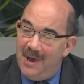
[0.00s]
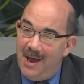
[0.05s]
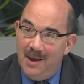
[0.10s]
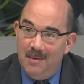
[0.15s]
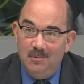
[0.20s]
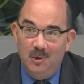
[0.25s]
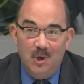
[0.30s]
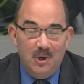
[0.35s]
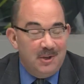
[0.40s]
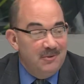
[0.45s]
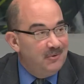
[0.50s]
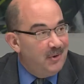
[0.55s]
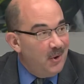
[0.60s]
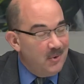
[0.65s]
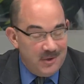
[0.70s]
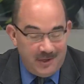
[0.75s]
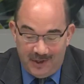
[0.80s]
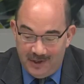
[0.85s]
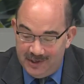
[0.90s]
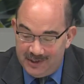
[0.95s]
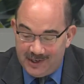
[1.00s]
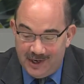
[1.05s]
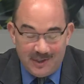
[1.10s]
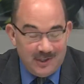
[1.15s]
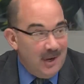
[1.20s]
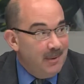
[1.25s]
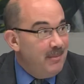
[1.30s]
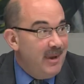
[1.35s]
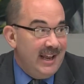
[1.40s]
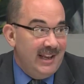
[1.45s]
I'm looking forward to the
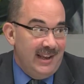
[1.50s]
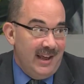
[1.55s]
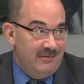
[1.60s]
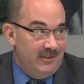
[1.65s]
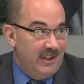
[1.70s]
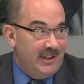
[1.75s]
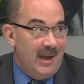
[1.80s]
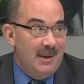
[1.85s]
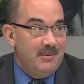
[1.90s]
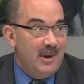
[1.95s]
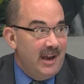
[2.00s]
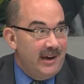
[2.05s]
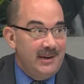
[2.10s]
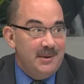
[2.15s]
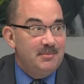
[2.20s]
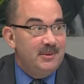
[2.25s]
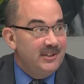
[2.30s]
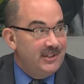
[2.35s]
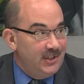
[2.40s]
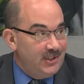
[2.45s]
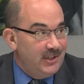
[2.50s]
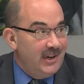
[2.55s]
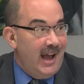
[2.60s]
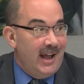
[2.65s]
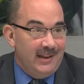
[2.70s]
discussion on May 11th. I'm not in a position.